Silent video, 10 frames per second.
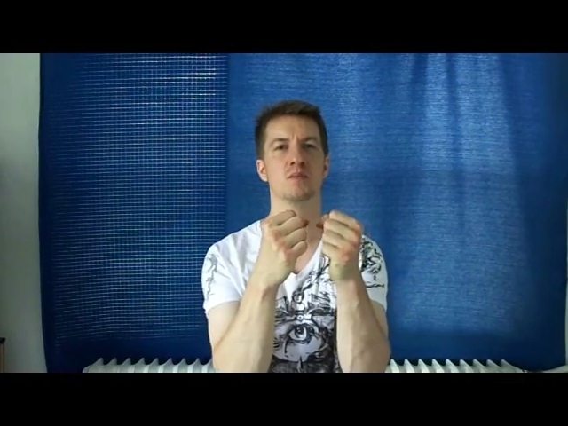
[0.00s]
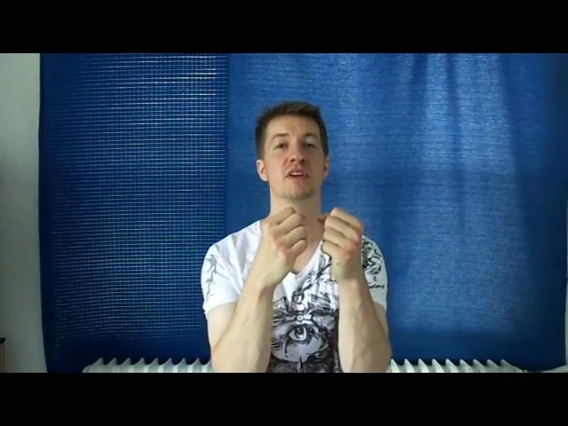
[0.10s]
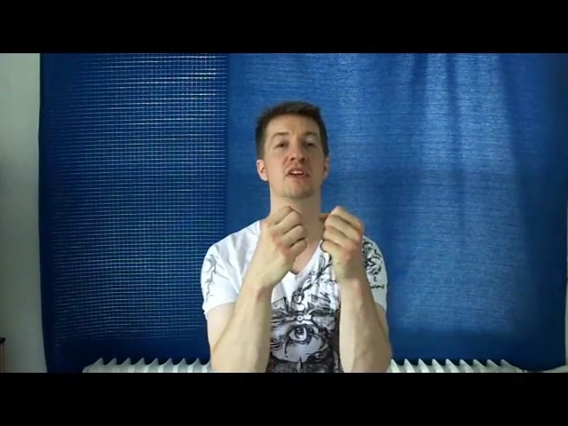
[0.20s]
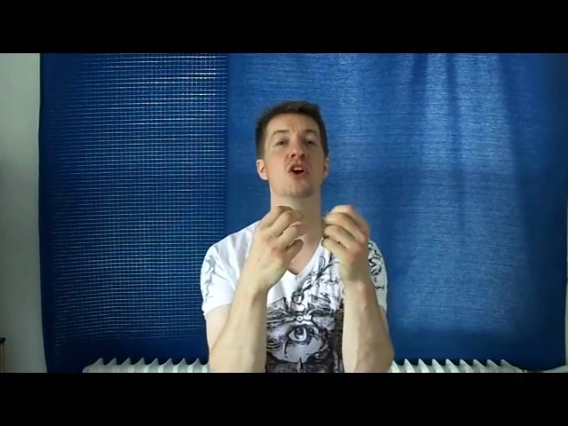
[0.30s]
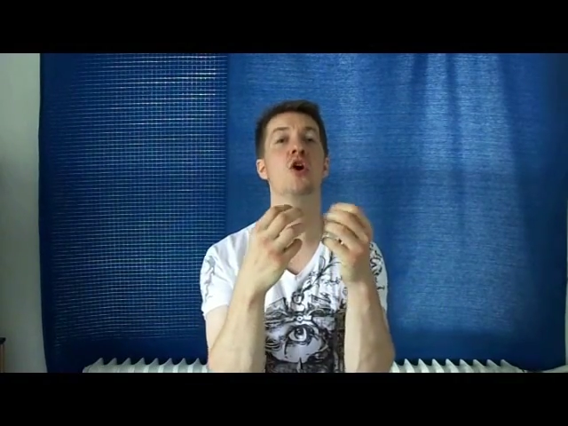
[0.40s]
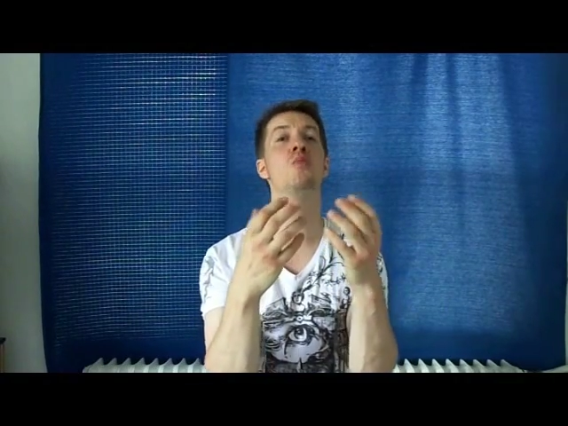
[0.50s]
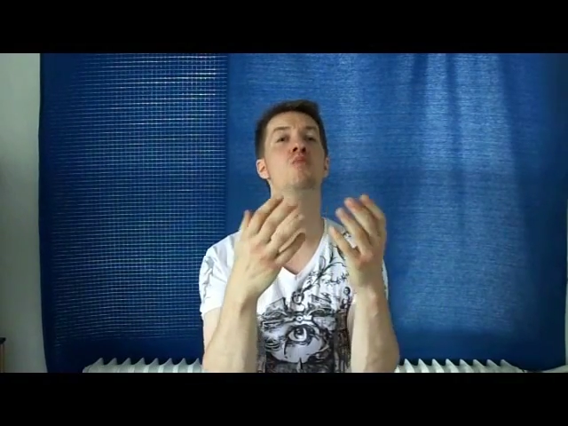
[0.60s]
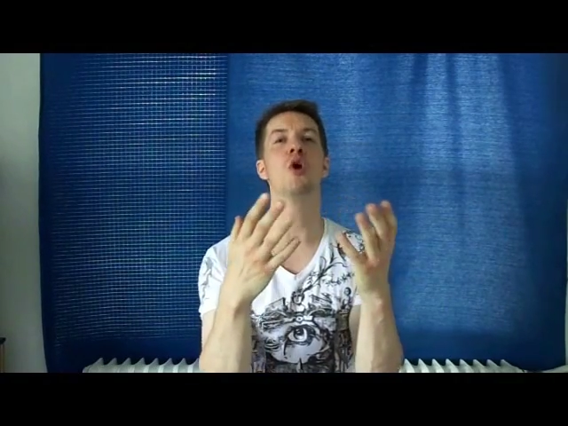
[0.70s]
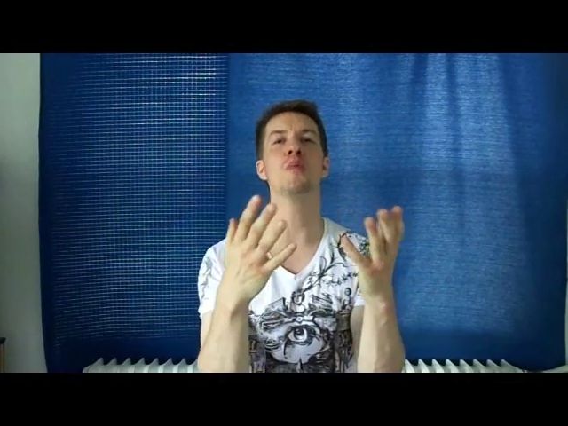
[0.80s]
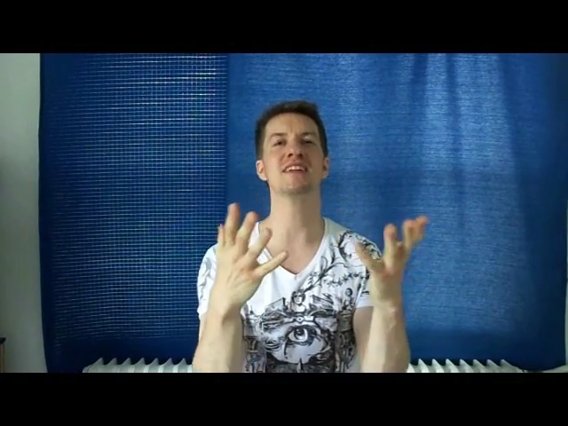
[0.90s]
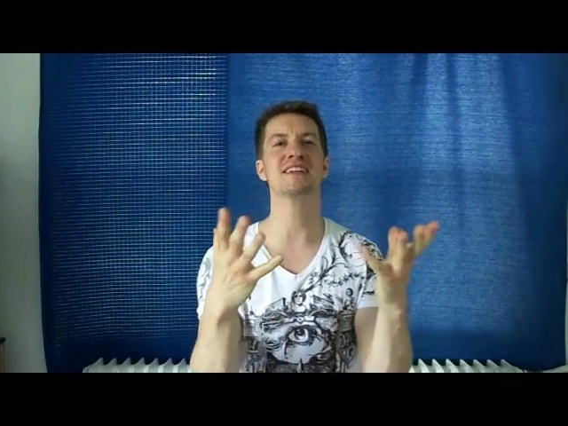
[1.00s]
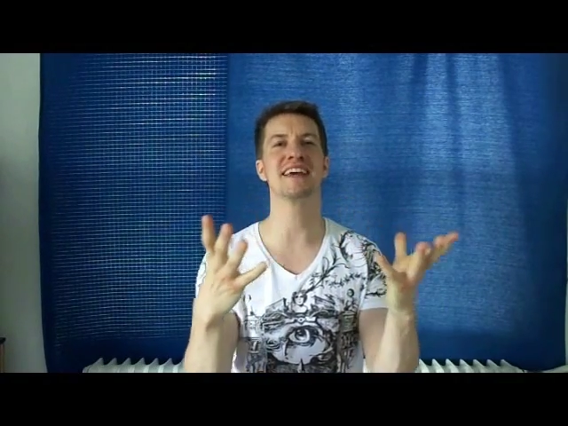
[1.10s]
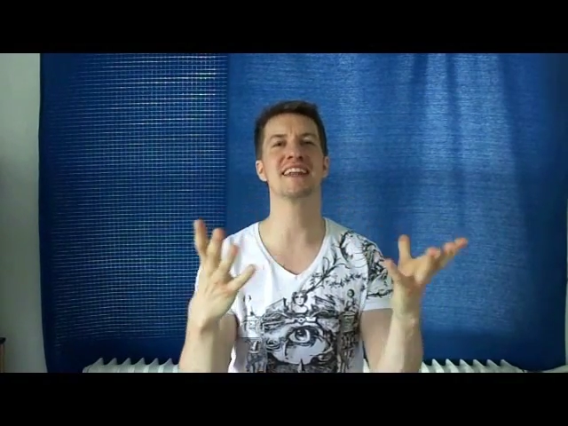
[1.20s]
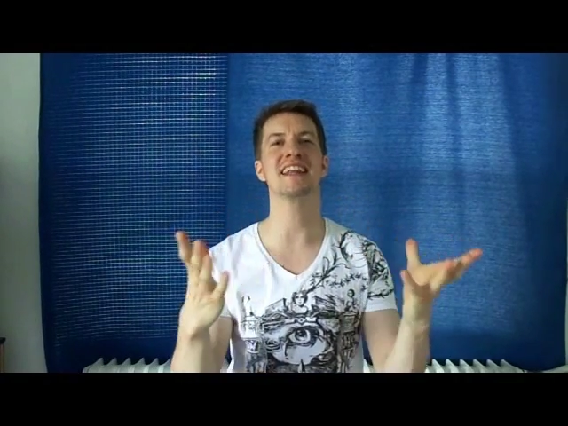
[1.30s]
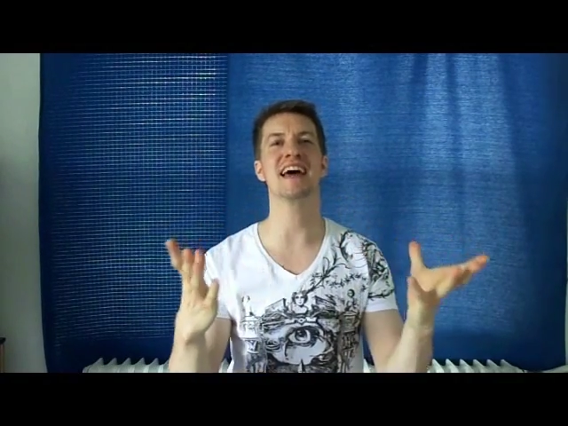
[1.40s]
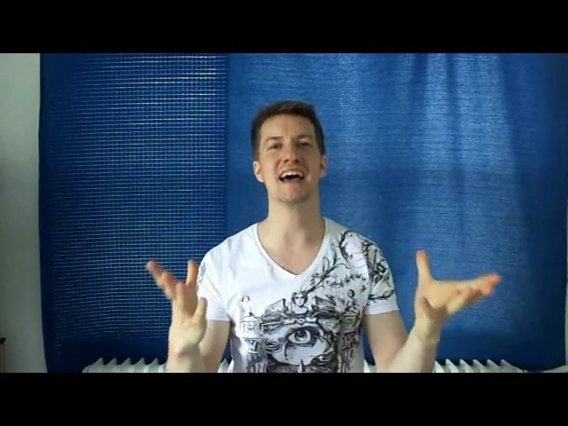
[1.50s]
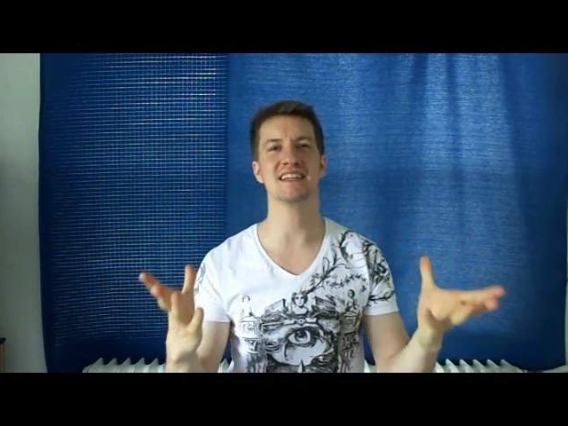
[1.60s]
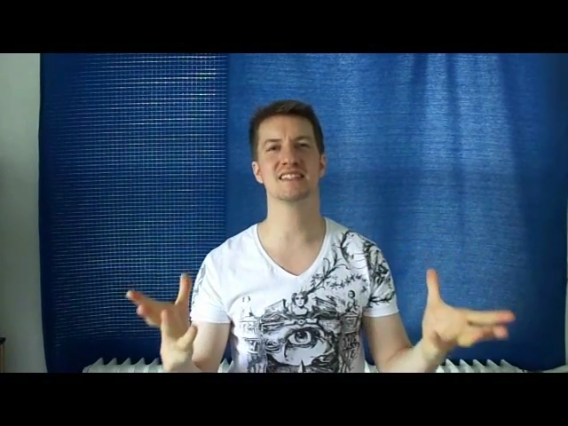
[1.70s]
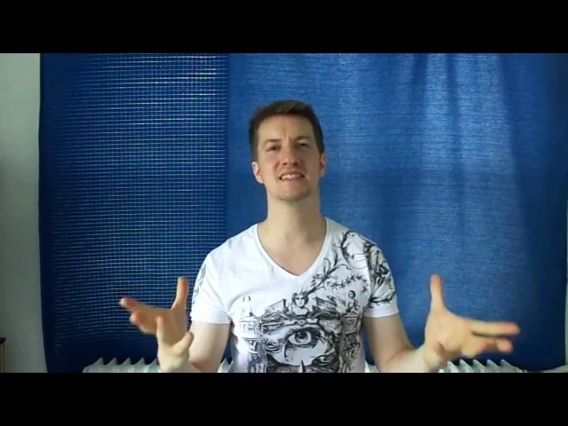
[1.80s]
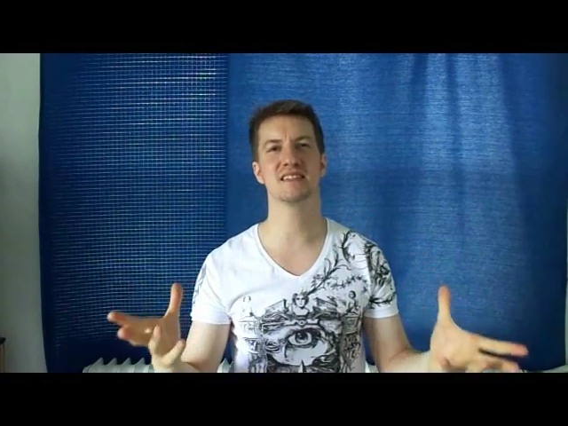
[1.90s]
but no moment can
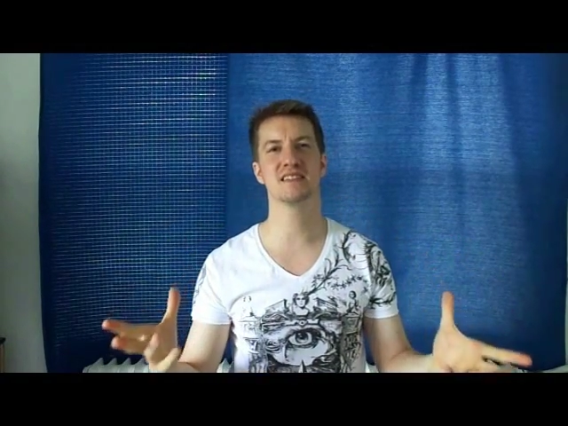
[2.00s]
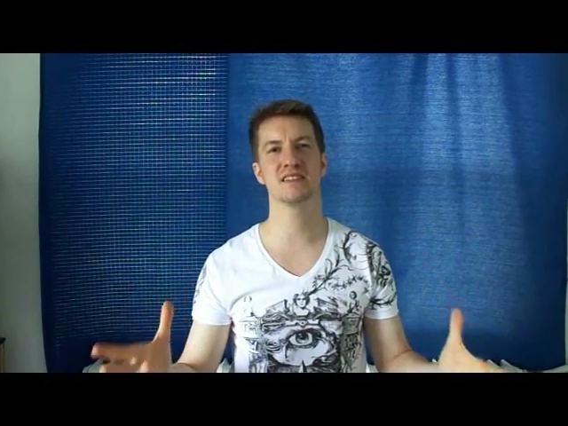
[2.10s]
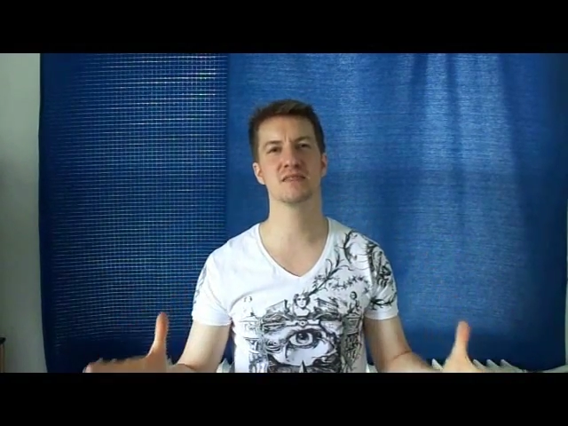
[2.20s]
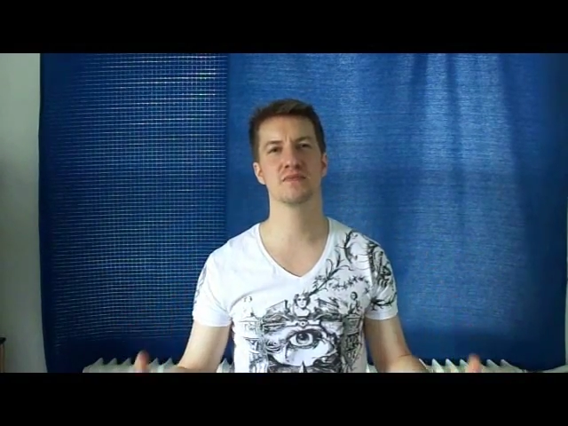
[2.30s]
last.